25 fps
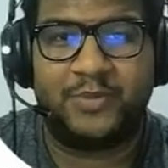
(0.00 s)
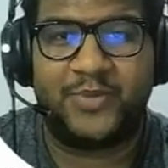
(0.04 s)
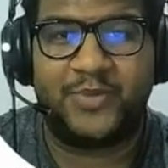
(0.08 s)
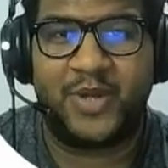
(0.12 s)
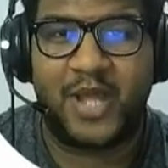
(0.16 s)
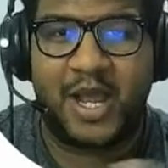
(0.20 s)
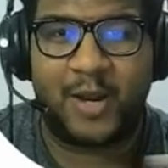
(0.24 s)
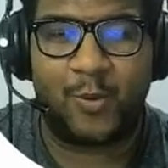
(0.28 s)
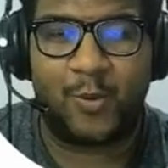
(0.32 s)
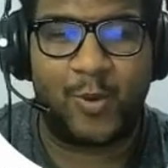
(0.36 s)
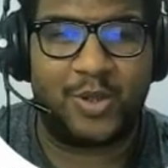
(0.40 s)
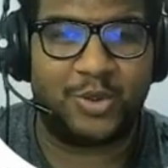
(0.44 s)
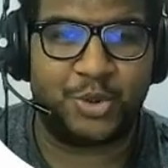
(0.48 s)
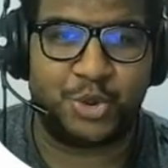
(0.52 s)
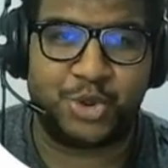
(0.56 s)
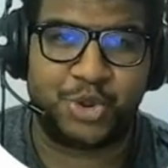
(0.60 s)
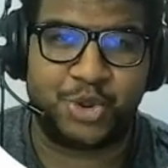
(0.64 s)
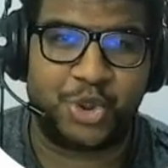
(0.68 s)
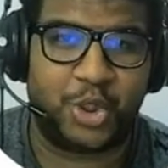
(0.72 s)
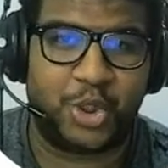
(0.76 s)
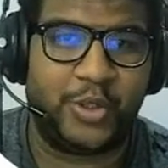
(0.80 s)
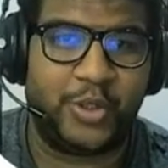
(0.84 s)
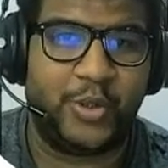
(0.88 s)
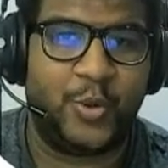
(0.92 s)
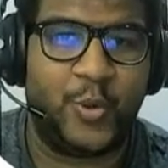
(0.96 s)
But I want to
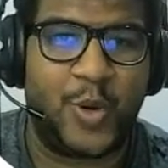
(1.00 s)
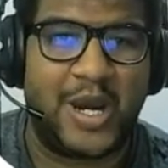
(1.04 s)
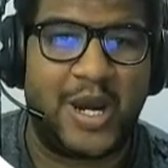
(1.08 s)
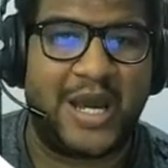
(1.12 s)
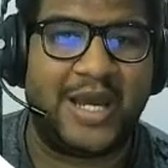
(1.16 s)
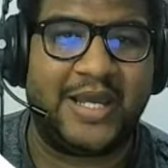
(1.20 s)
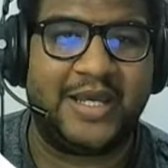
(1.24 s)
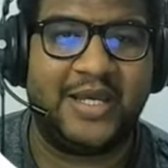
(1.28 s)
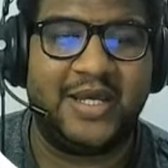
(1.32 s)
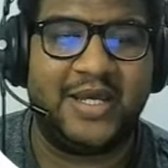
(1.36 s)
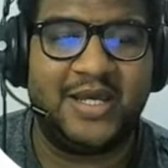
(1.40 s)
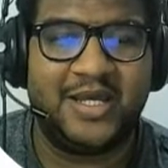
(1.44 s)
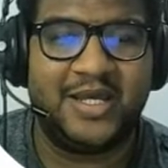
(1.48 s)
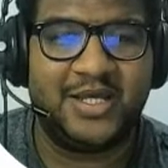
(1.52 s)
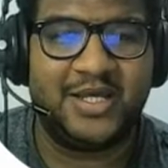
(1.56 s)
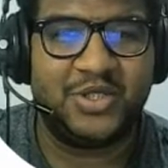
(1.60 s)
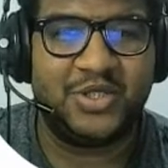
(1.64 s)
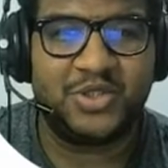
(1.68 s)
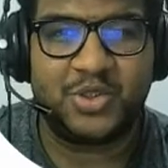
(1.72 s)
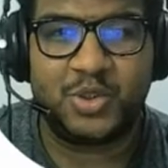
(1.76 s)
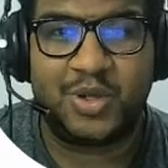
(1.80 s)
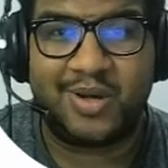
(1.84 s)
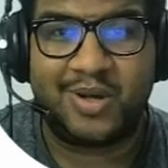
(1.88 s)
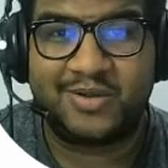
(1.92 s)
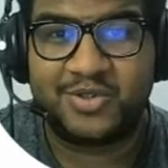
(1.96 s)
show you why
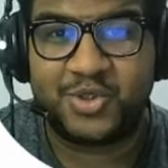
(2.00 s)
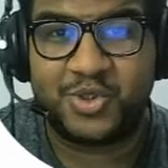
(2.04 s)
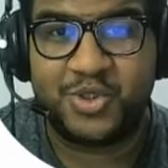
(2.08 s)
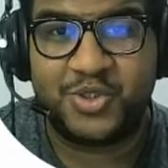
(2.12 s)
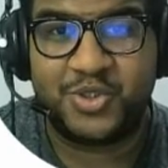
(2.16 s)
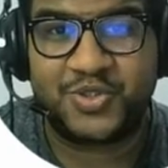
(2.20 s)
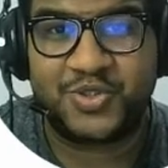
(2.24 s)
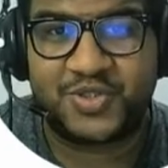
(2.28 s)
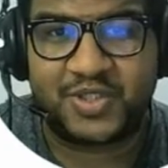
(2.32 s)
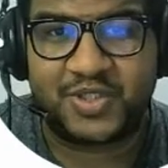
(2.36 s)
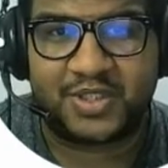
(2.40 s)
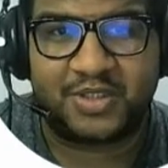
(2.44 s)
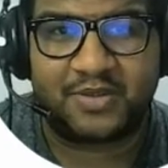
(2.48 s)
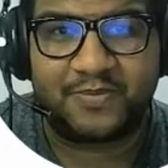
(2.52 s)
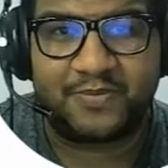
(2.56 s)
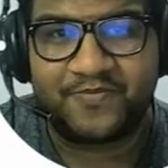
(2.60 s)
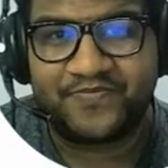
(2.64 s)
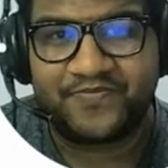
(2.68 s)
you have to use it.